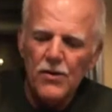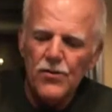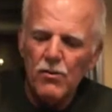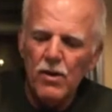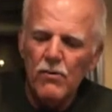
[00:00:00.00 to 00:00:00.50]

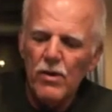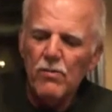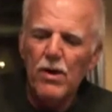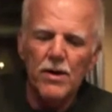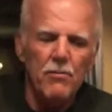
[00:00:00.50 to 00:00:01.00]
So we
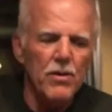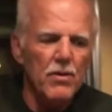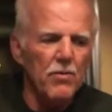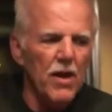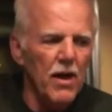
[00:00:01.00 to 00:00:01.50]
wanted to
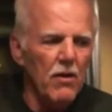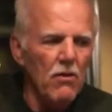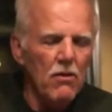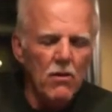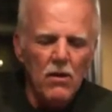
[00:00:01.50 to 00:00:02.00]
build a
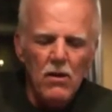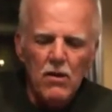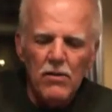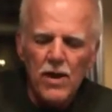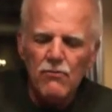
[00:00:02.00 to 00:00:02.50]
paddle
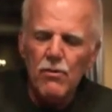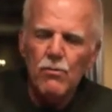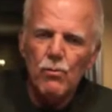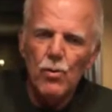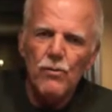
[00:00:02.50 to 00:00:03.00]
that
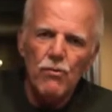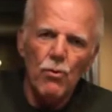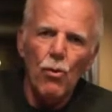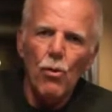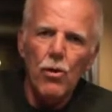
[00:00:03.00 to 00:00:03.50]
would
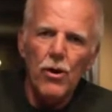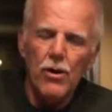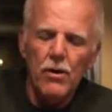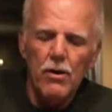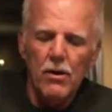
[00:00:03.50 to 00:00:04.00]

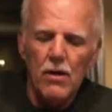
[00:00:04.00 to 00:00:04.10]
reward